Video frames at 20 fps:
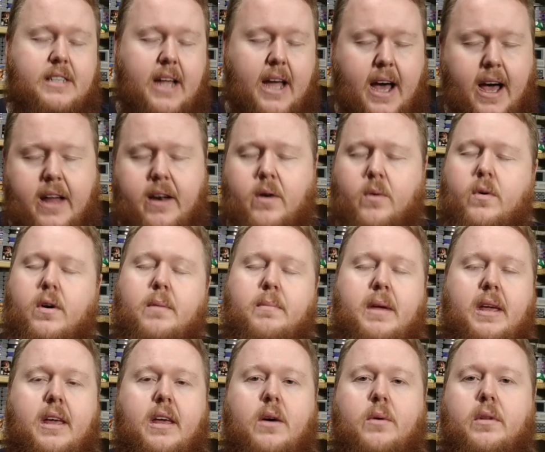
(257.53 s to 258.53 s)
They say, I don't want to
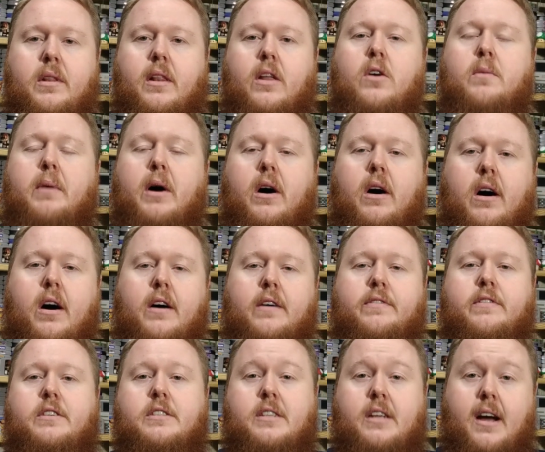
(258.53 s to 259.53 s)
be hit with lowball
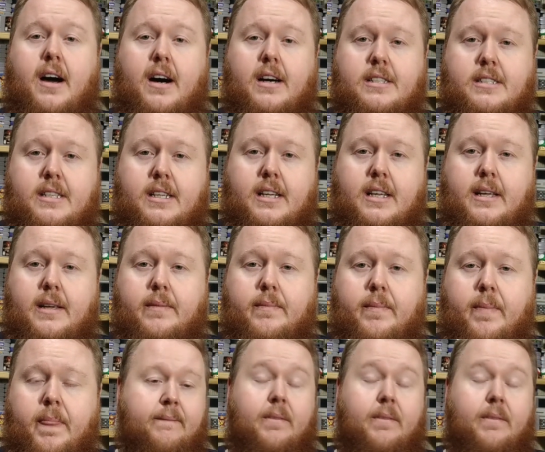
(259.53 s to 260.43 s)
offers constantly.